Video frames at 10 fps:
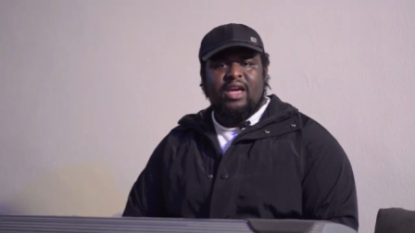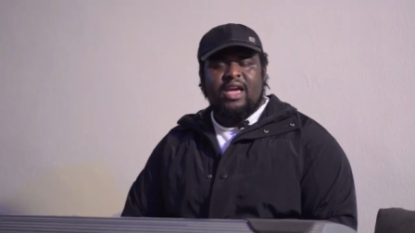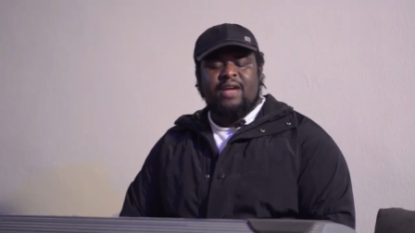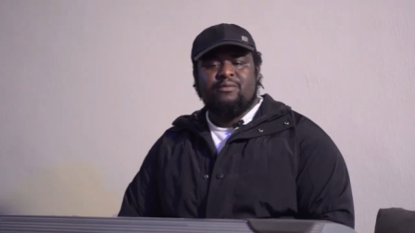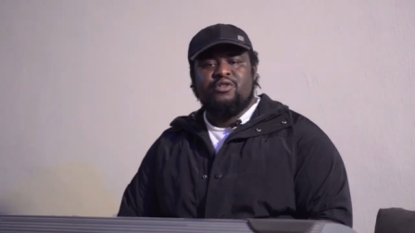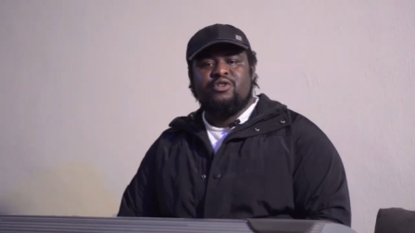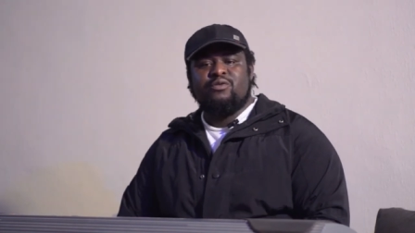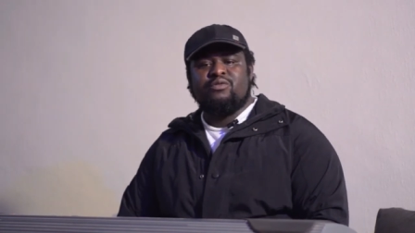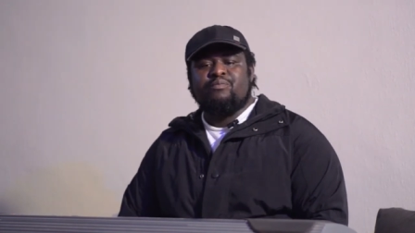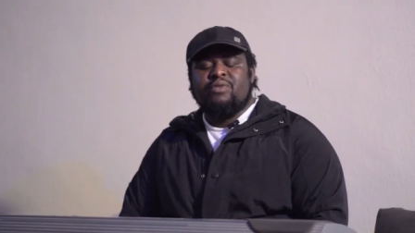And, you
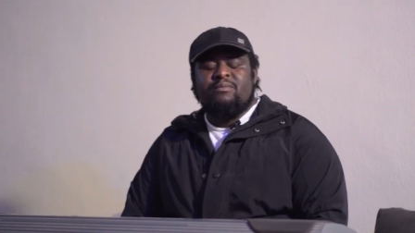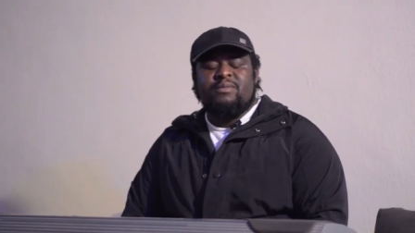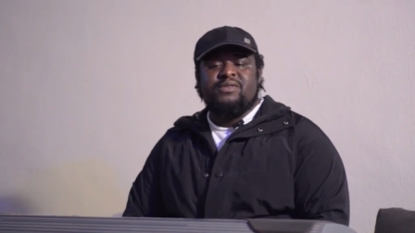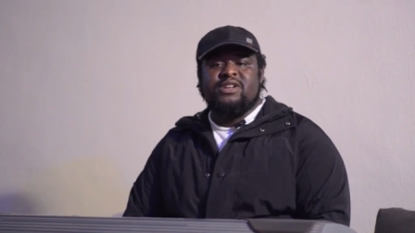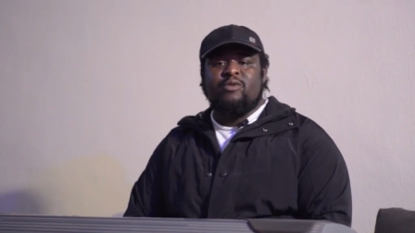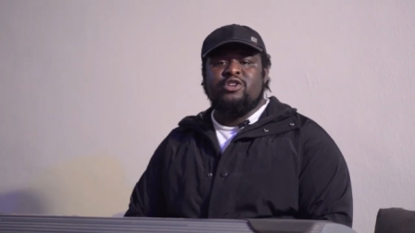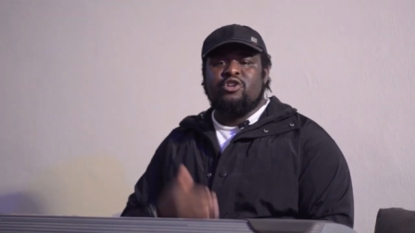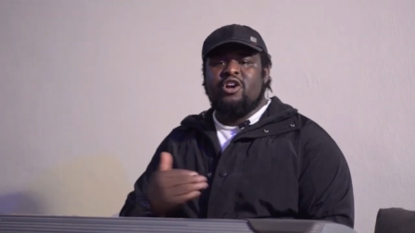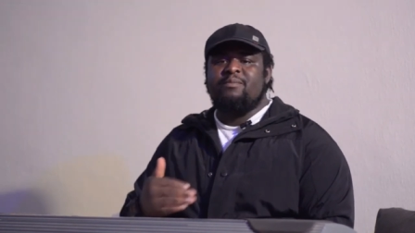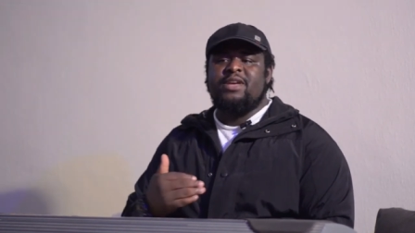know, the problem is that when you
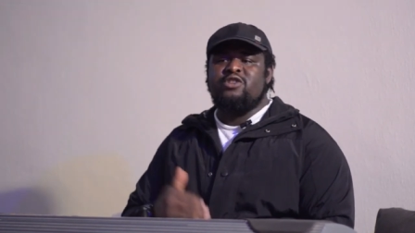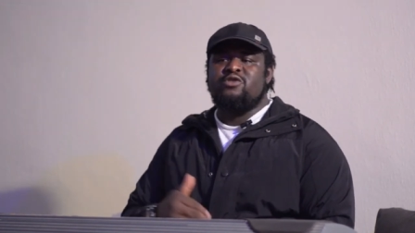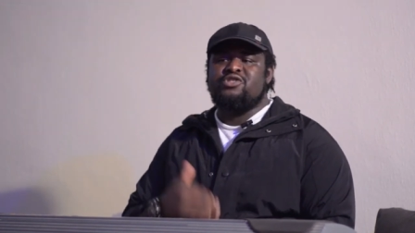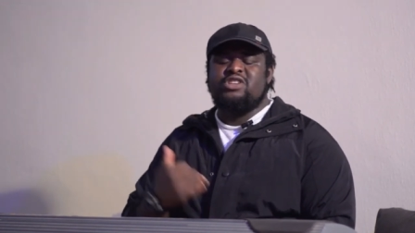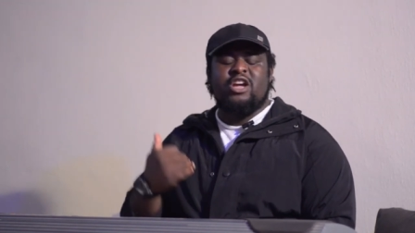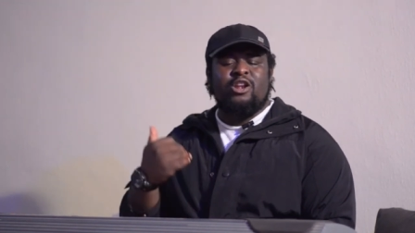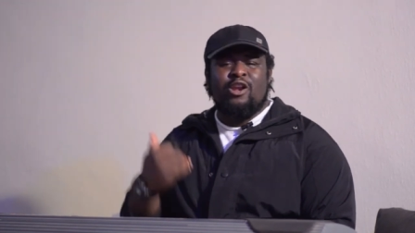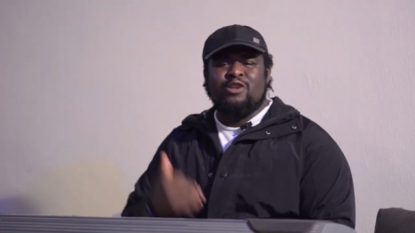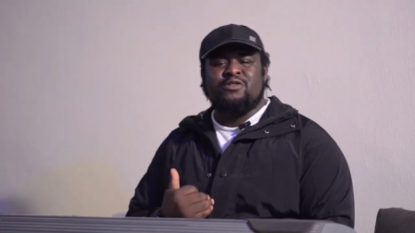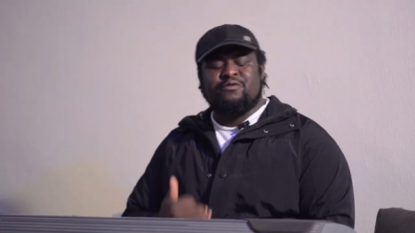come here, you see a
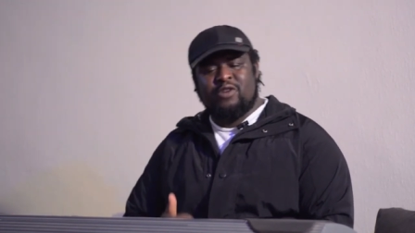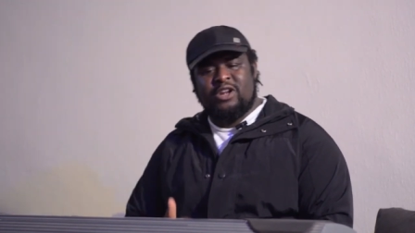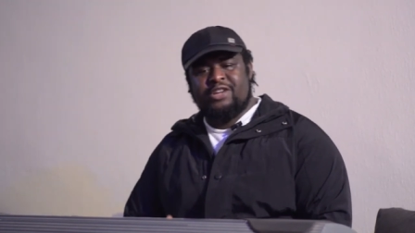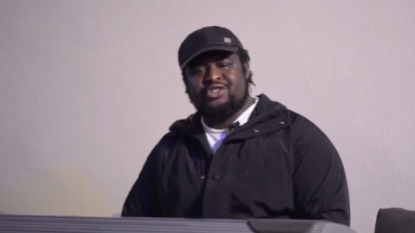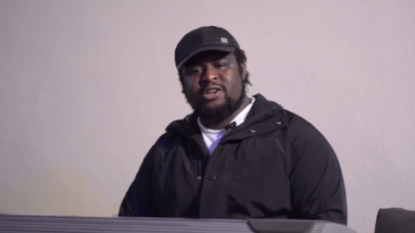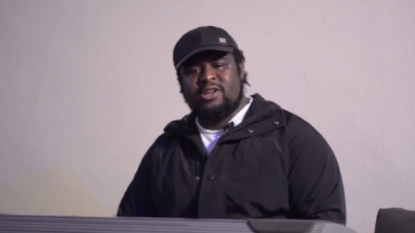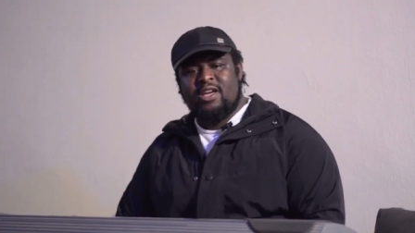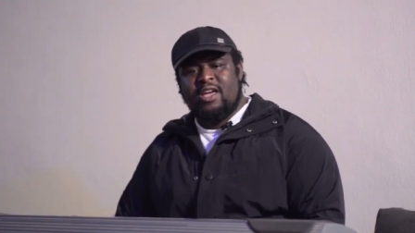lot of religion.